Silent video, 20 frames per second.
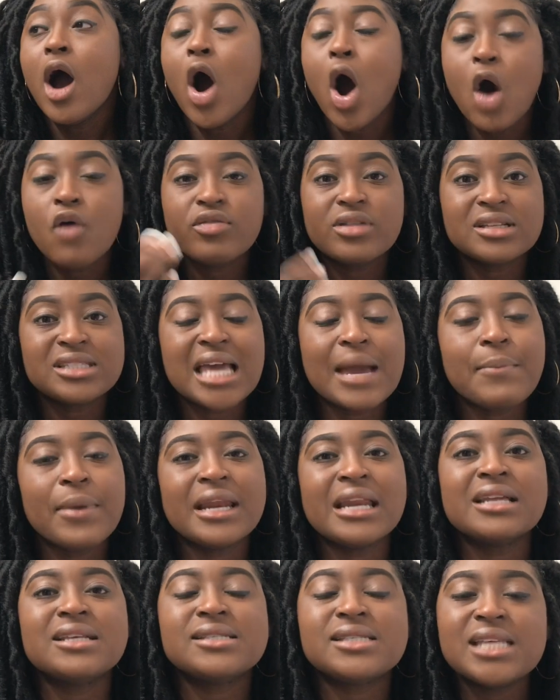over the table,
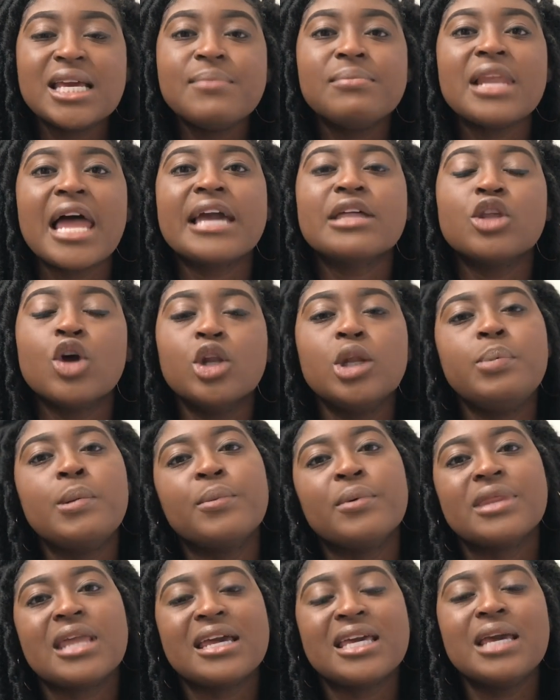and it seemed like the only
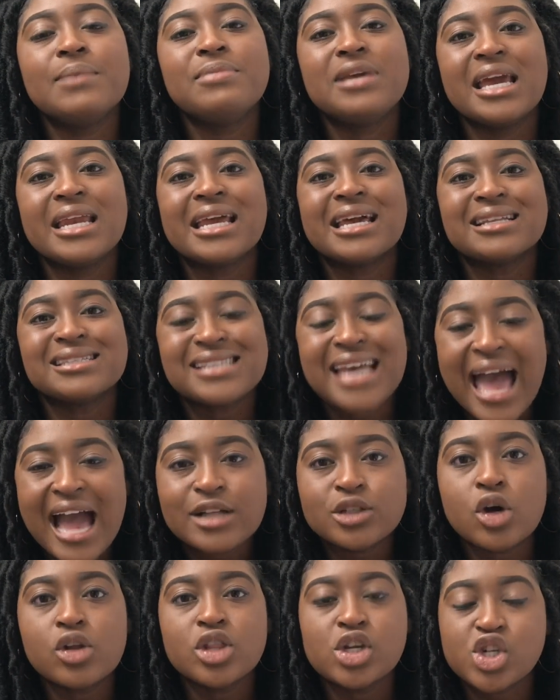people that keep getting
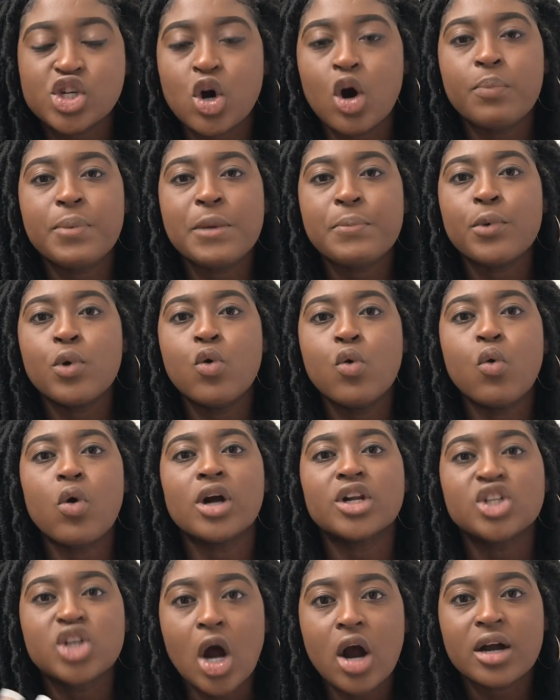attacked on the show are people who
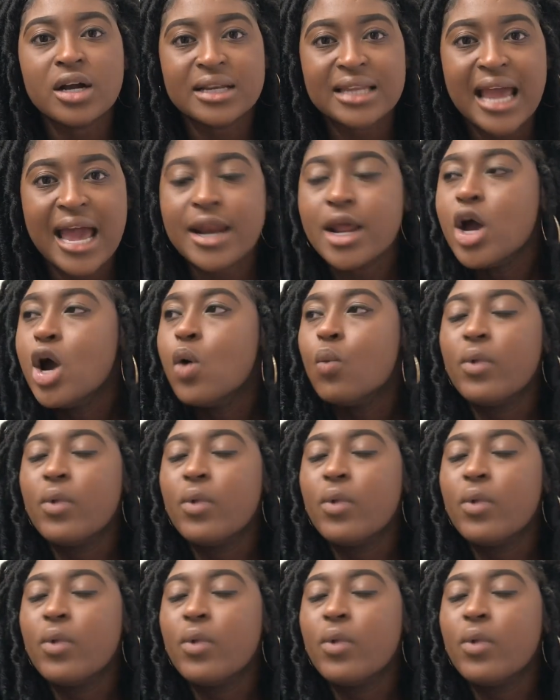are darker than.